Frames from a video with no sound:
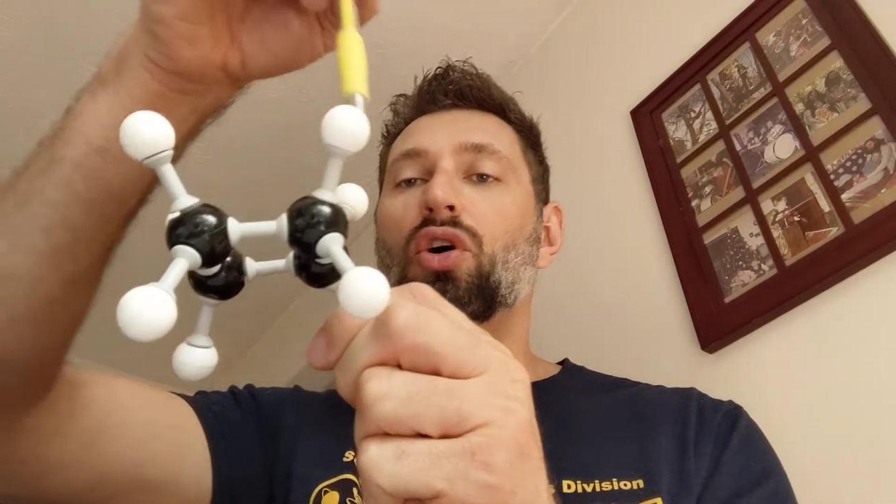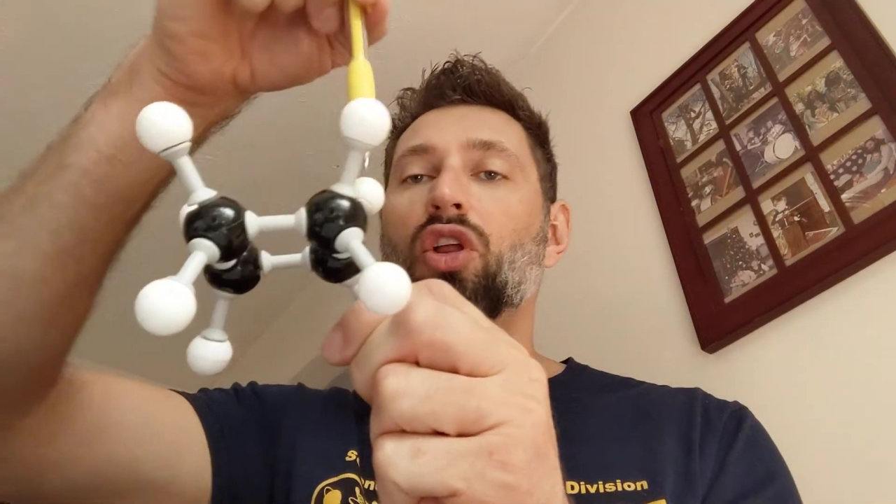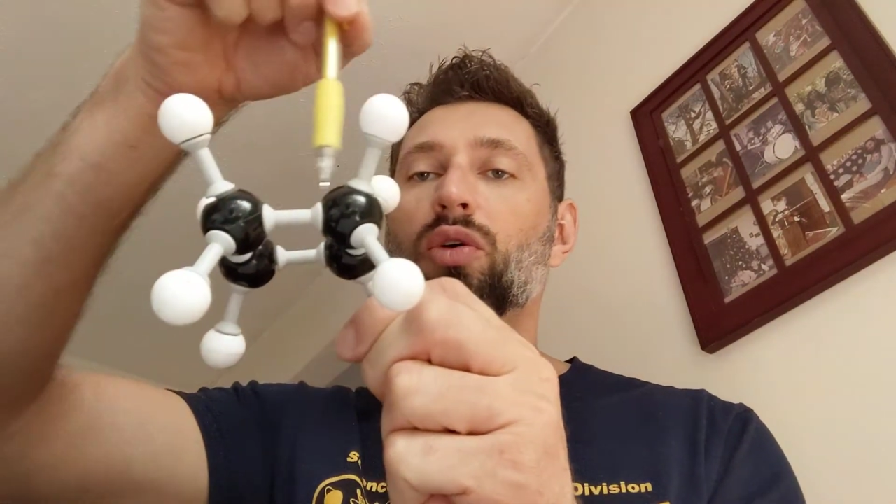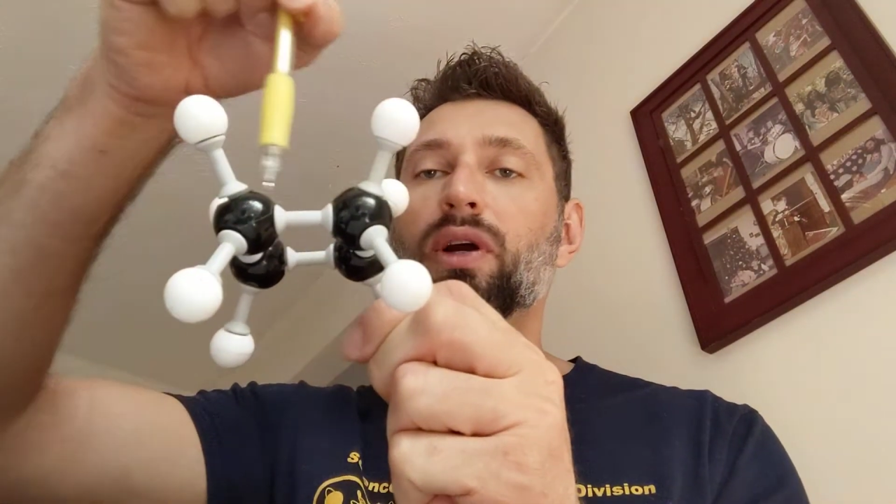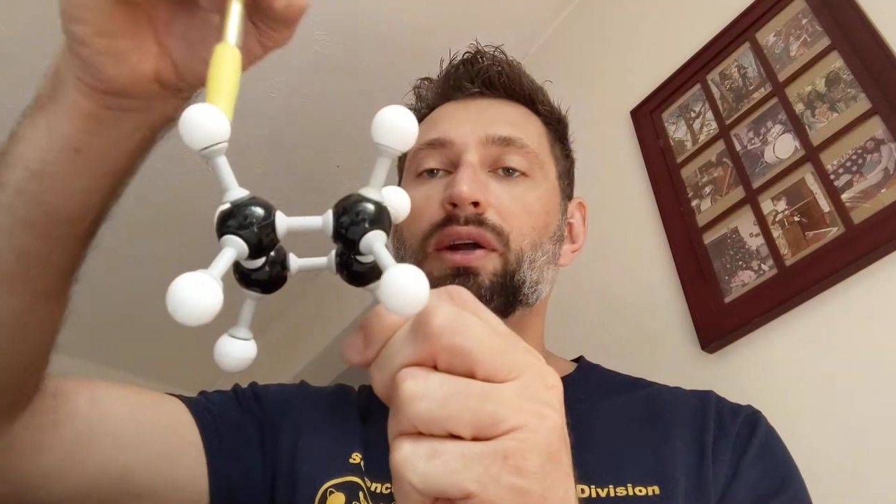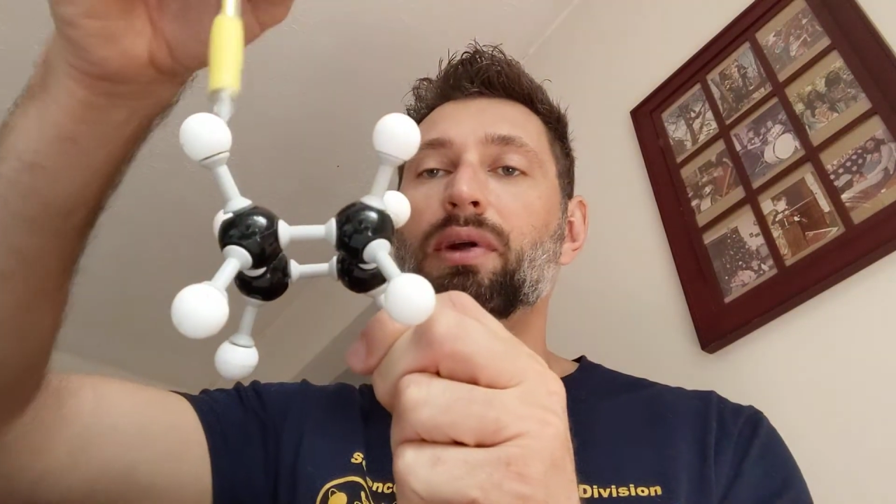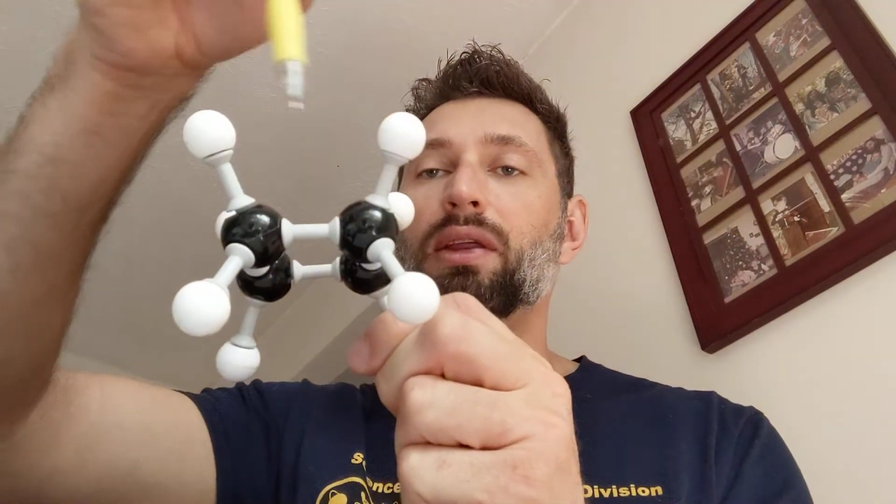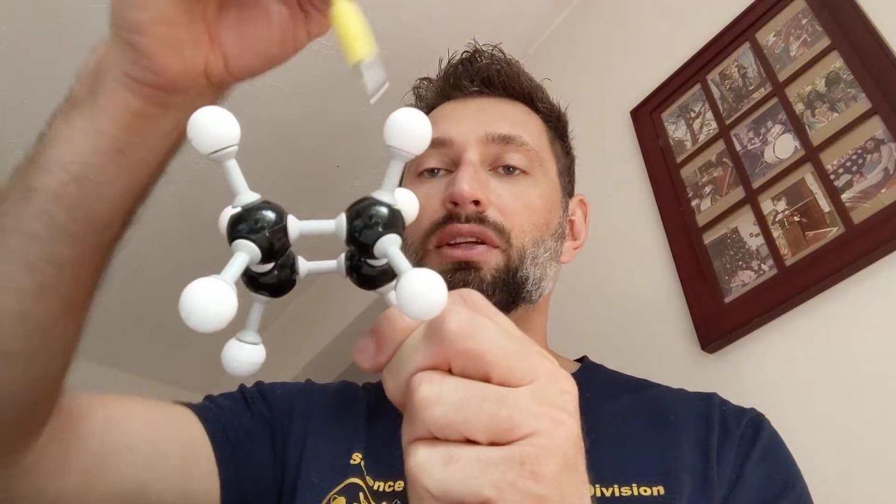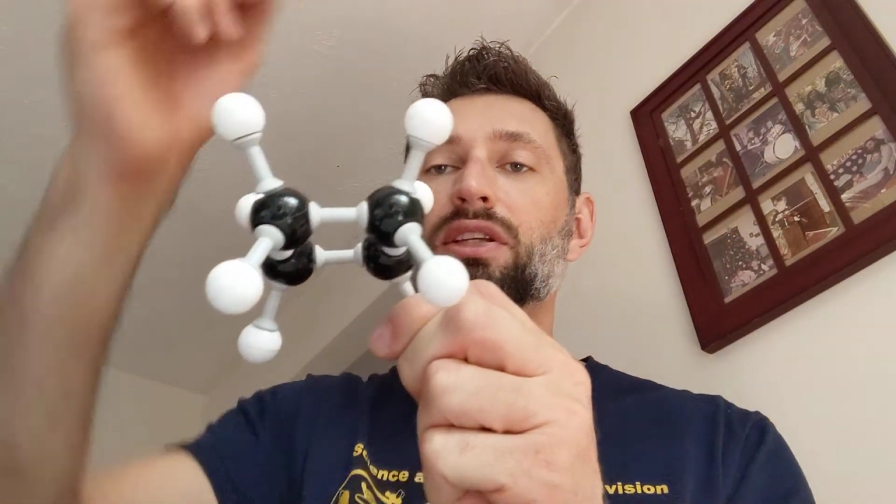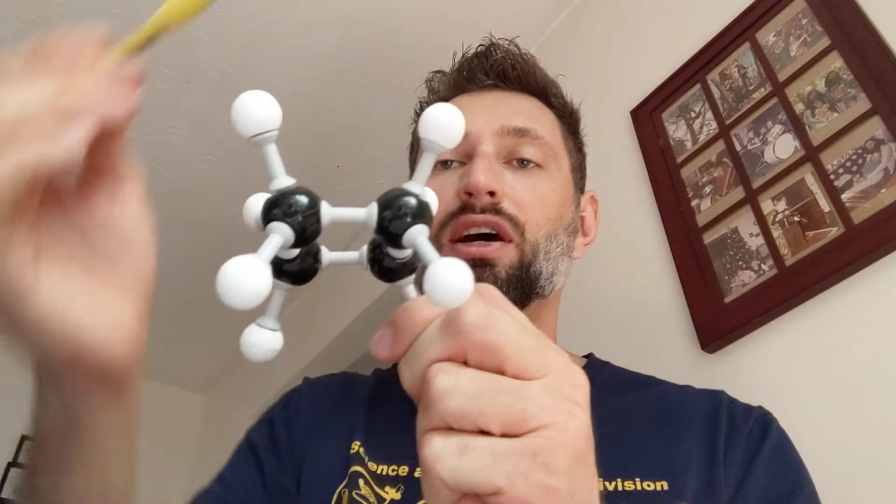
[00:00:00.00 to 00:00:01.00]
all the way
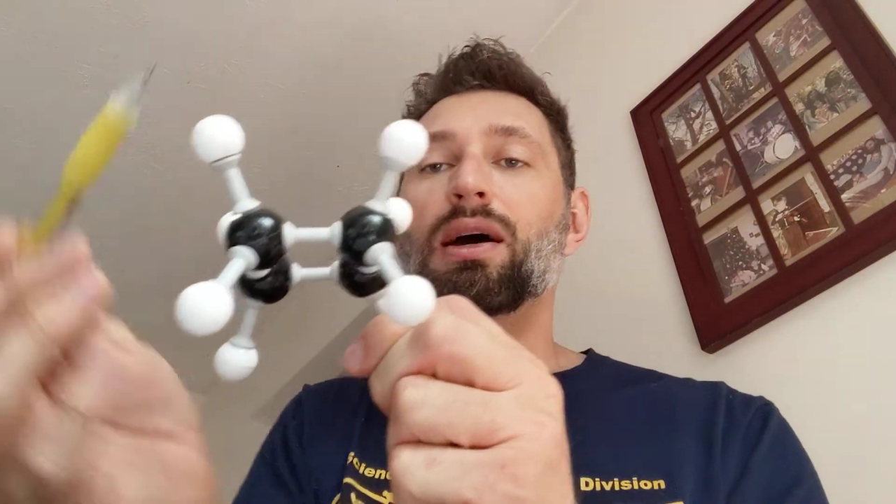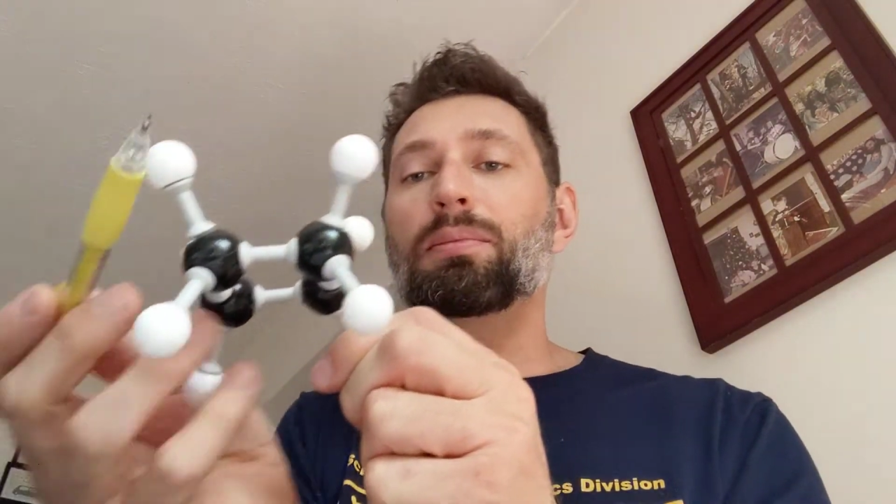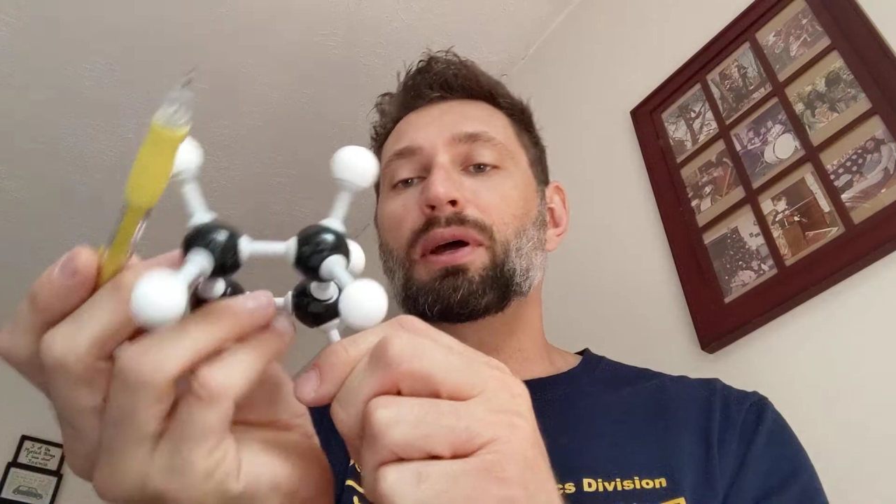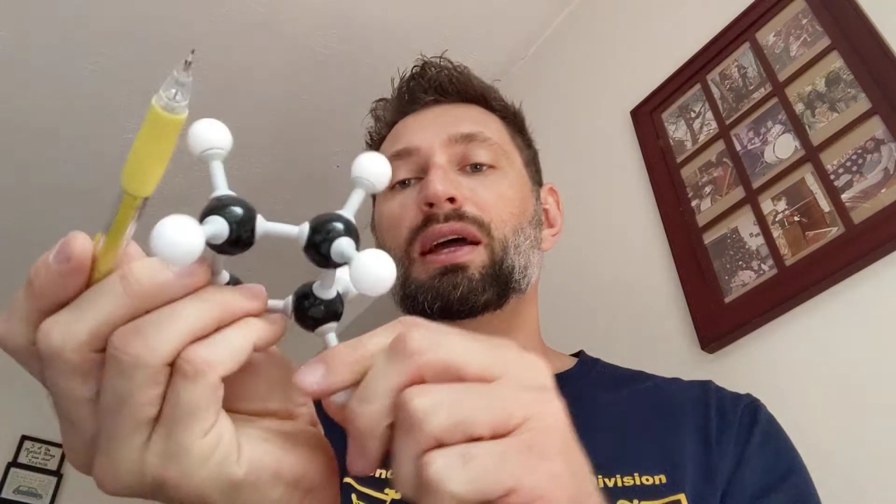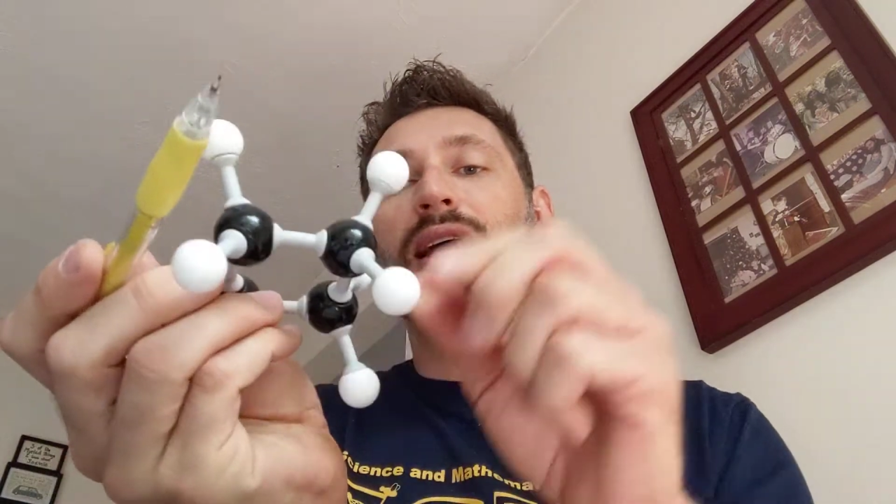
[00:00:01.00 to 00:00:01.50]
around the top